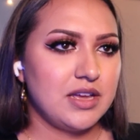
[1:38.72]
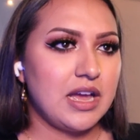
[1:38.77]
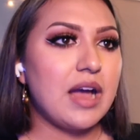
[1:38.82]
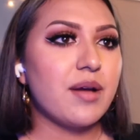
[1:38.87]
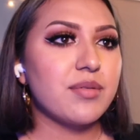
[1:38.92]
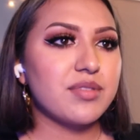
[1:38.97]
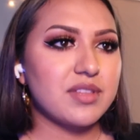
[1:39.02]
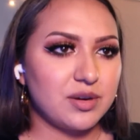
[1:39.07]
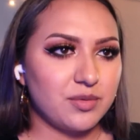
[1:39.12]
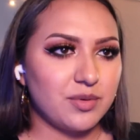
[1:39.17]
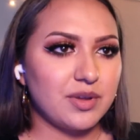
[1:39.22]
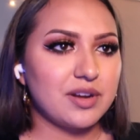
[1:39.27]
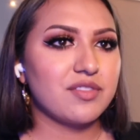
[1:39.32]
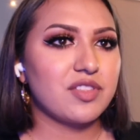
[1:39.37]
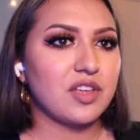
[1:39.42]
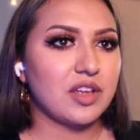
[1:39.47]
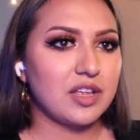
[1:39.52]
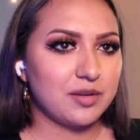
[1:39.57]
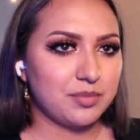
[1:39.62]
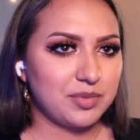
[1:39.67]
I was gonna wonder
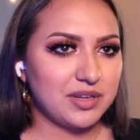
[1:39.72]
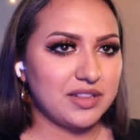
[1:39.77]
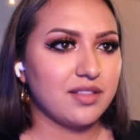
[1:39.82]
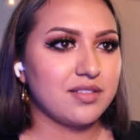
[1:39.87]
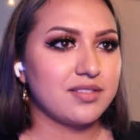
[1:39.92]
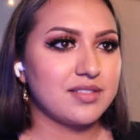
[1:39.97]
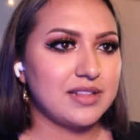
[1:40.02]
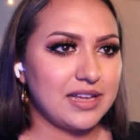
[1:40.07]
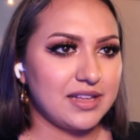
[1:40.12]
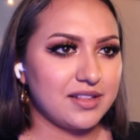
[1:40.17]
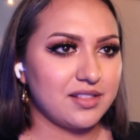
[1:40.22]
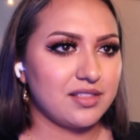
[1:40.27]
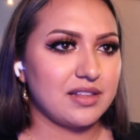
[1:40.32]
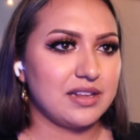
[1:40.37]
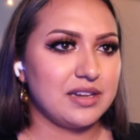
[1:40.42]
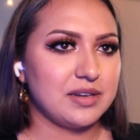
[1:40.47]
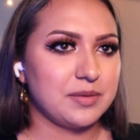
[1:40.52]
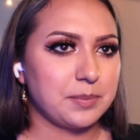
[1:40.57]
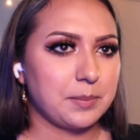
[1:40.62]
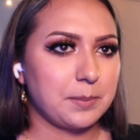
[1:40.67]
if they're gonna bring the stands
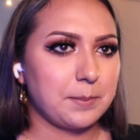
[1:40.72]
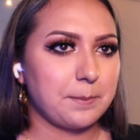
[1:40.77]
in.